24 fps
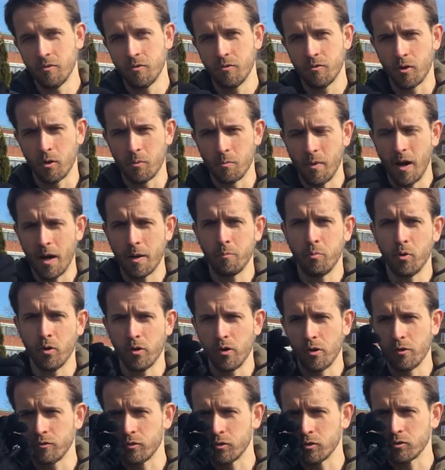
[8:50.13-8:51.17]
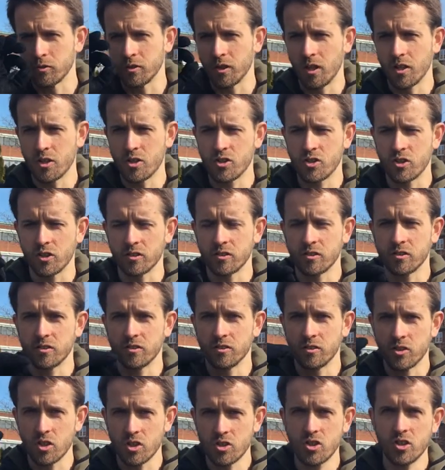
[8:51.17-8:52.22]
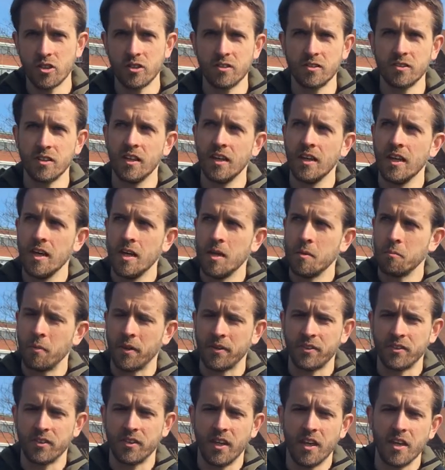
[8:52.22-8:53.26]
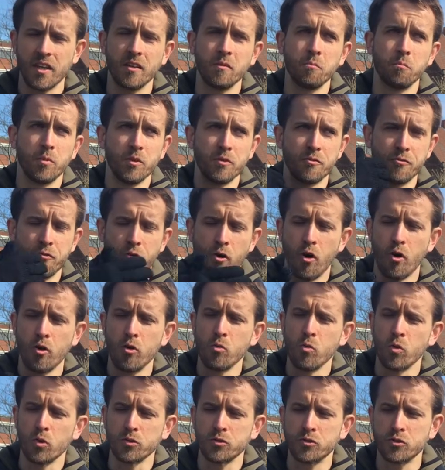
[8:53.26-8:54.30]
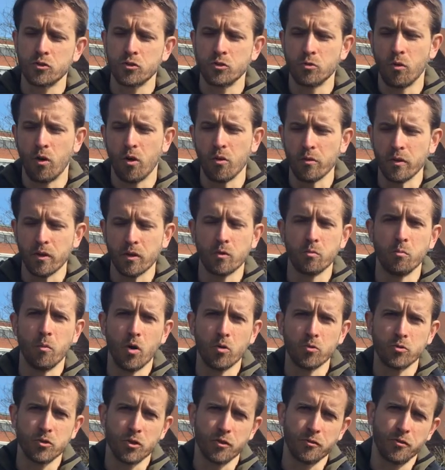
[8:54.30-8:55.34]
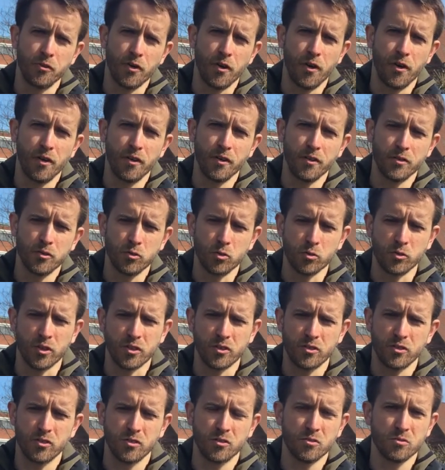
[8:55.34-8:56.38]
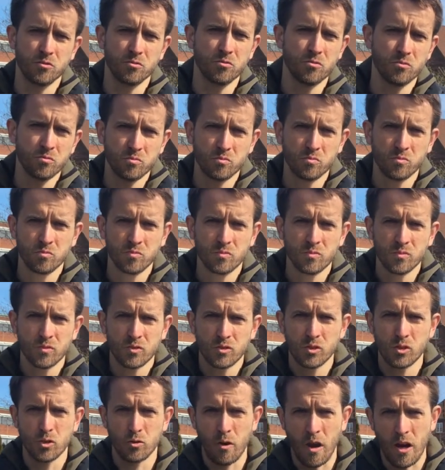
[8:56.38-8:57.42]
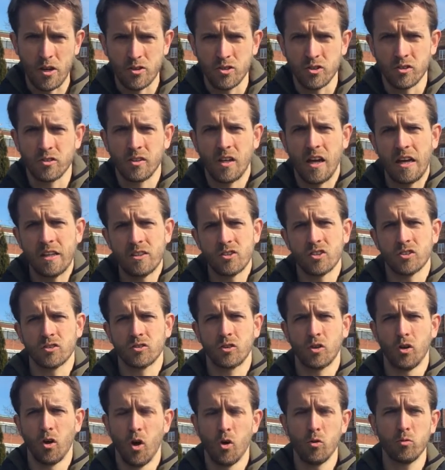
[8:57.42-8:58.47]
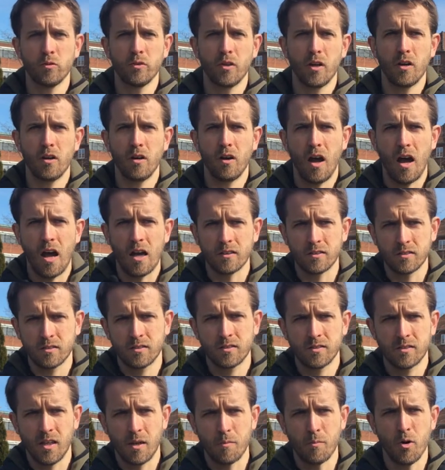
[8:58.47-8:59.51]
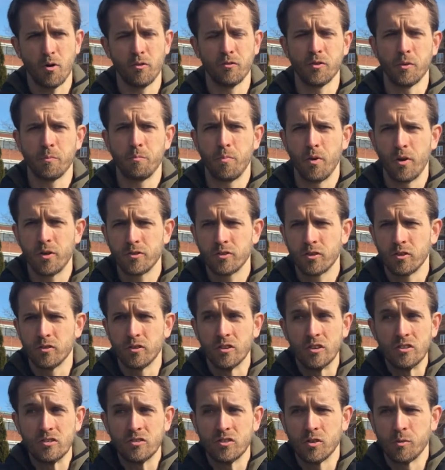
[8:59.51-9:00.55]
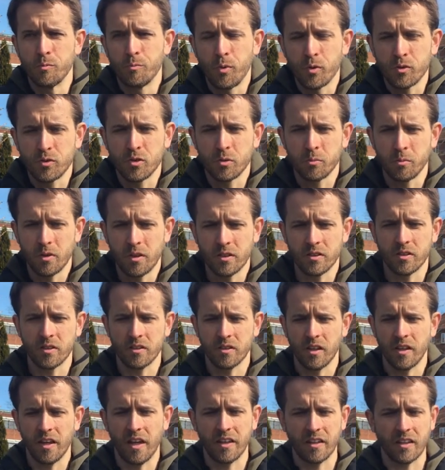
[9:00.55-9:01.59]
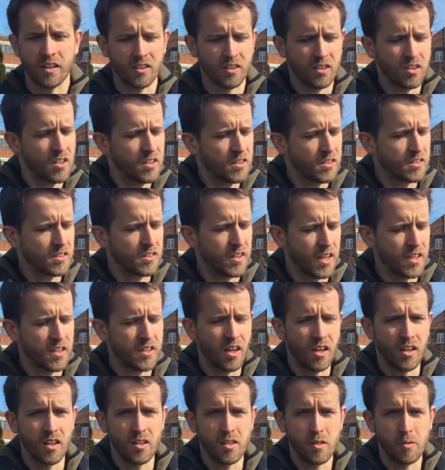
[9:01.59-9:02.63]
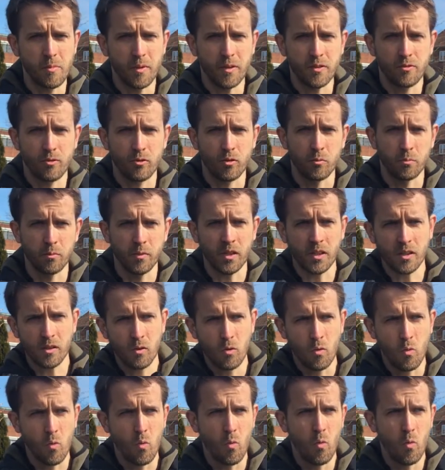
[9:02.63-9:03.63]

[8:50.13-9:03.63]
from my point of view delicious dishes, but they before was throwing most of to the trashes. I just go there, ask some of the person, is there possibility that I can take a little bit from me,